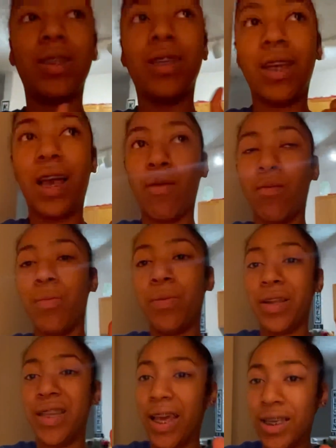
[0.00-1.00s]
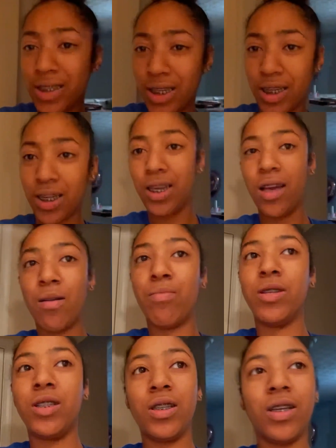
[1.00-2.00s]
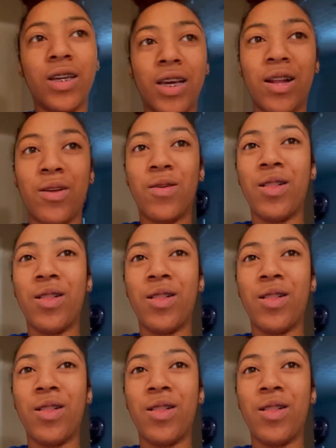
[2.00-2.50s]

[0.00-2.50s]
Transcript: I would put Daisy in it, y'all, but she ain't got no.